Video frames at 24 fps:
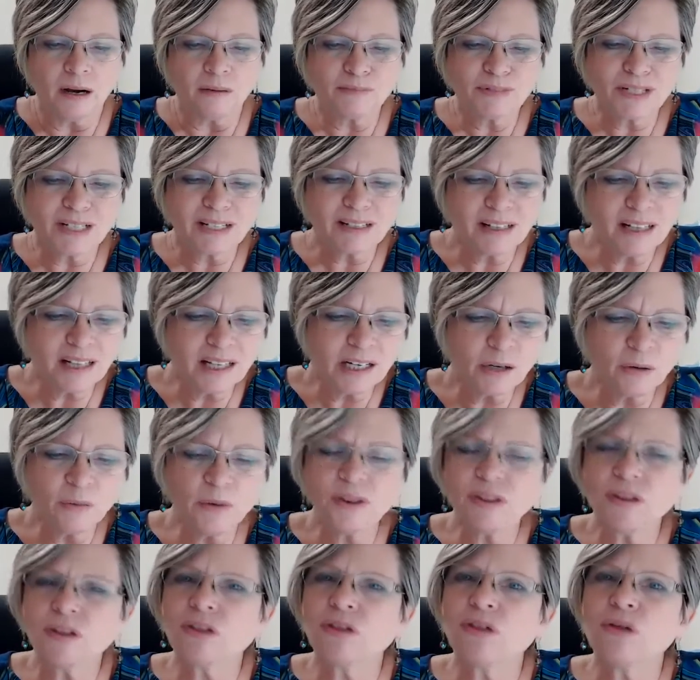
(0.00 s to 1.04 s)
Declare
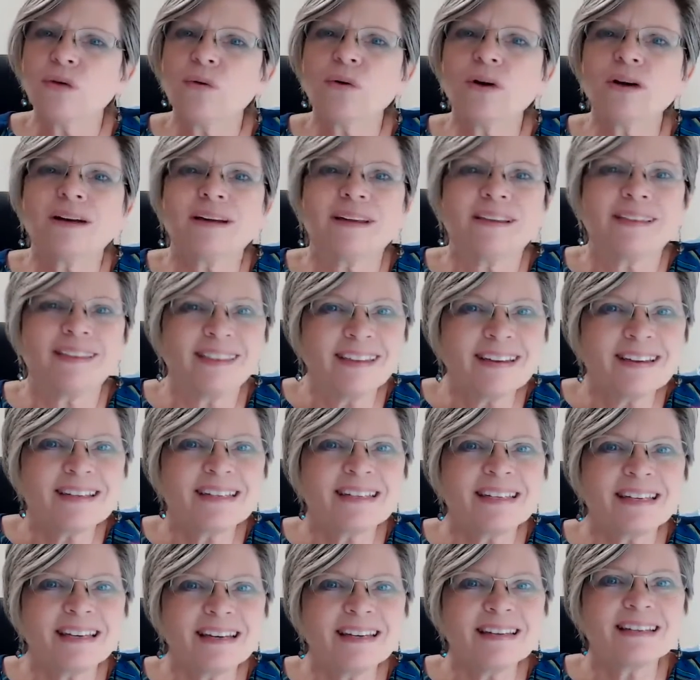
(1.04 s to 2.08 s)
with authority, this
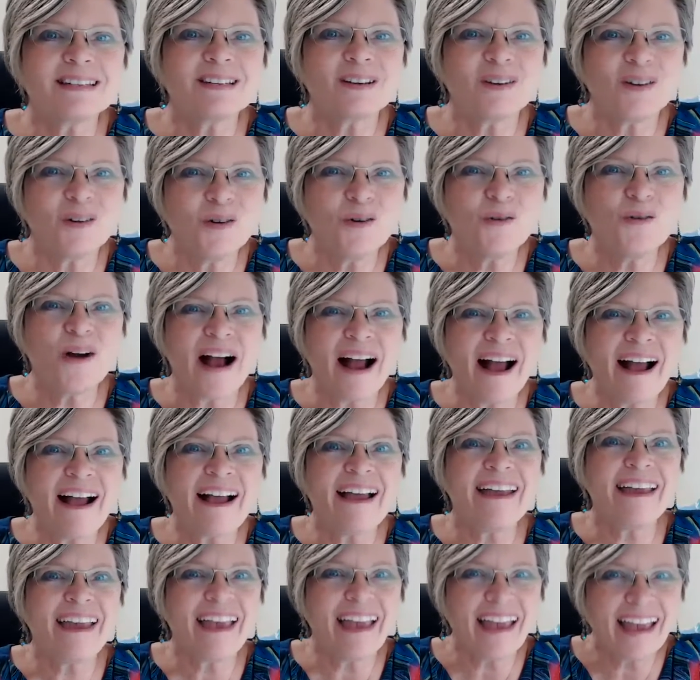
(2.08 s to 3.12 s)
is who
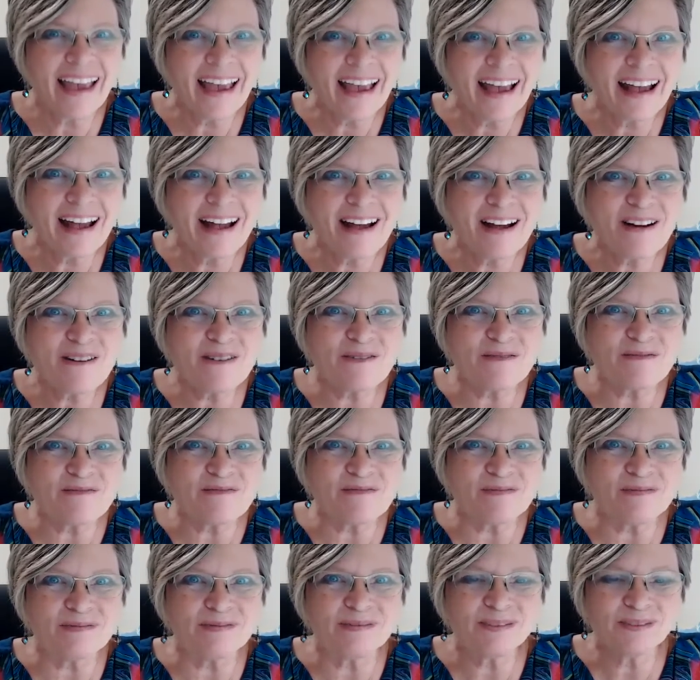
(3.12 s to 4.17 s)
I
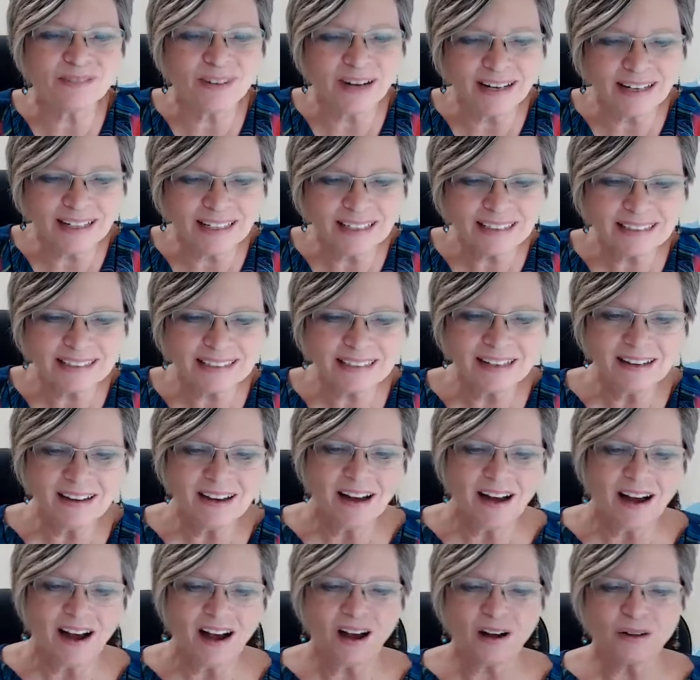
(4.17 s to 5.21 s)
am, right?
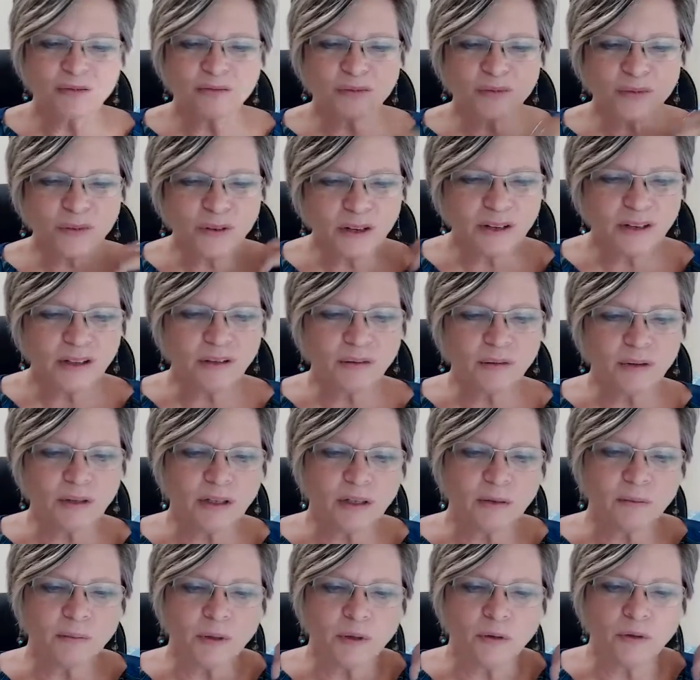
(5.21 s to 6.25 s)
Really,
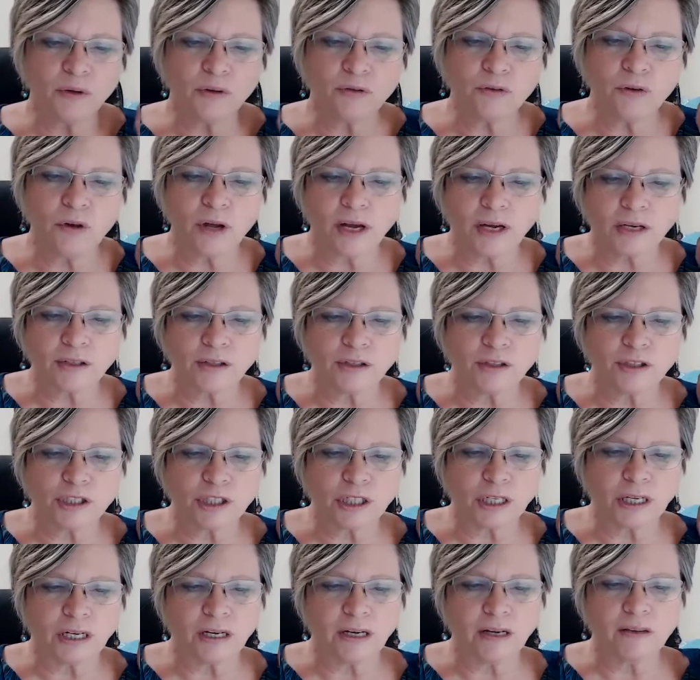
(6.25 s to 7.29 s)
really beautiful
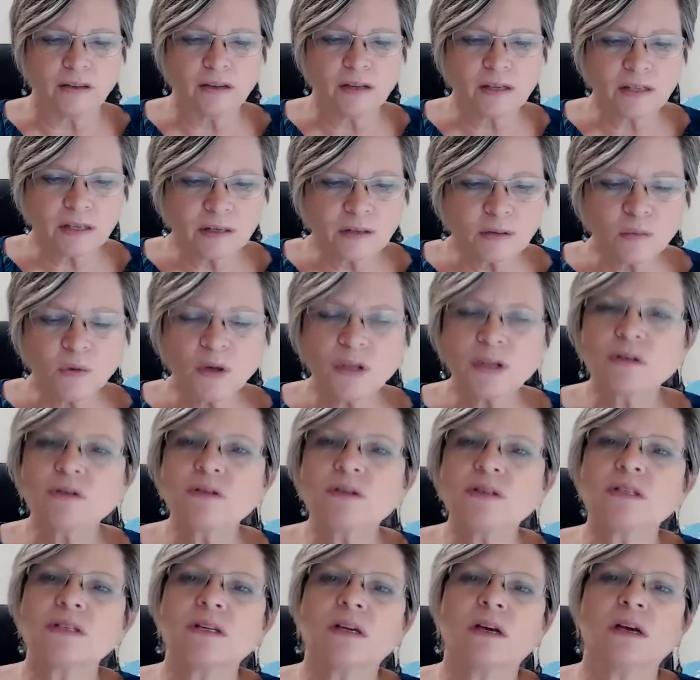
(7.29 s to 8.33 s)
energy. And this is what you
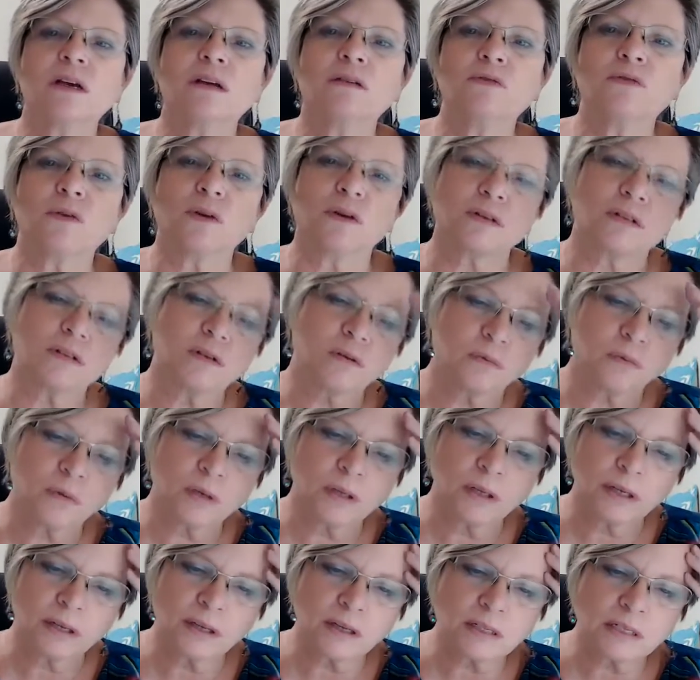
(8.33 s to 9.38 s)
stand for. So
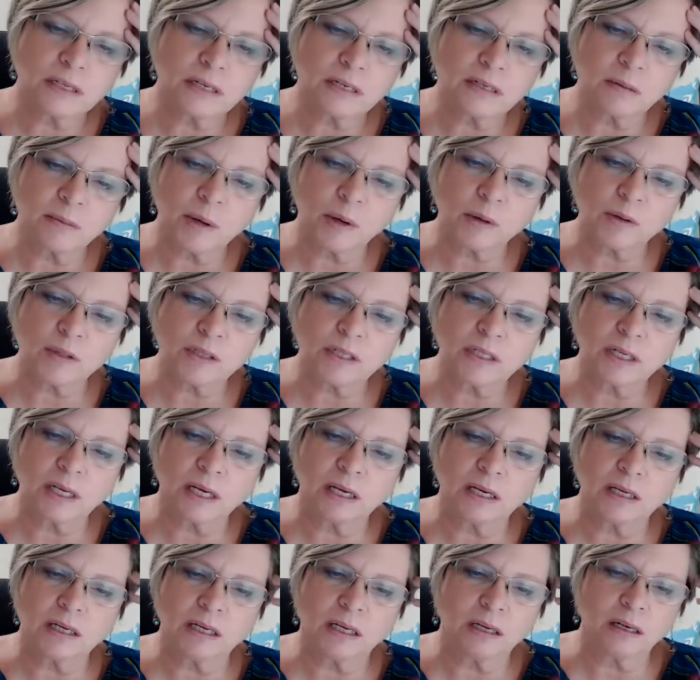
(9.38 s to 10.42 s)
really, this is about
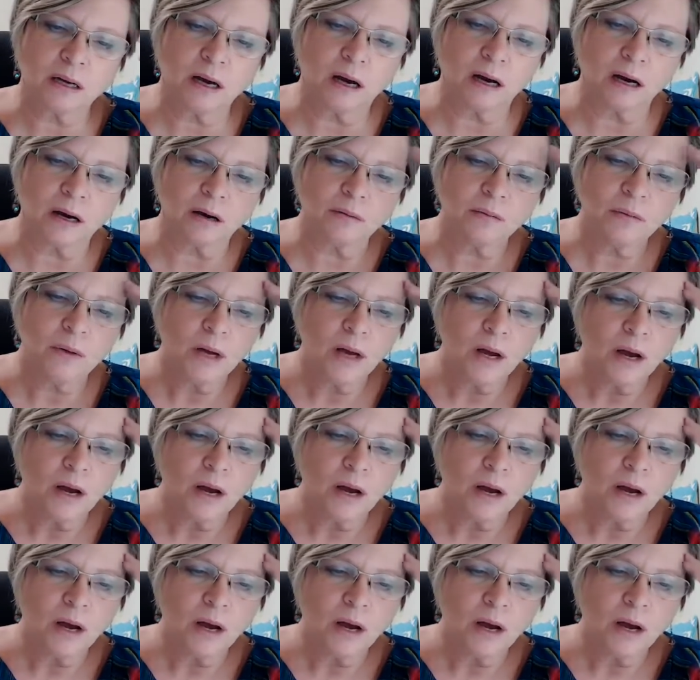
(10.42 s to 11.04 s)
standing up.